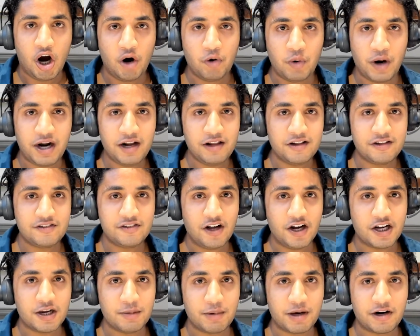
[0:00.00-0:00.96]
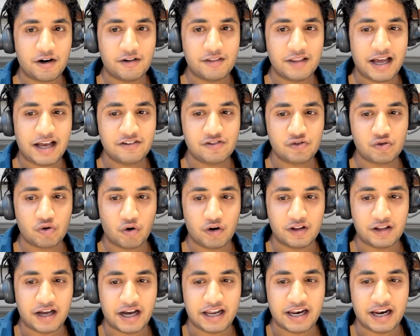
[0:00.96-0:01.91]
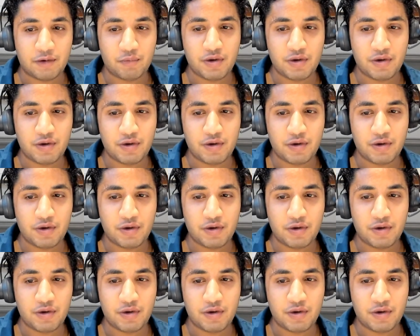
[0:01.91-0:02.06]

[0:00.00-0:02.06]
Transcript: All right, let's talk about our last storyline.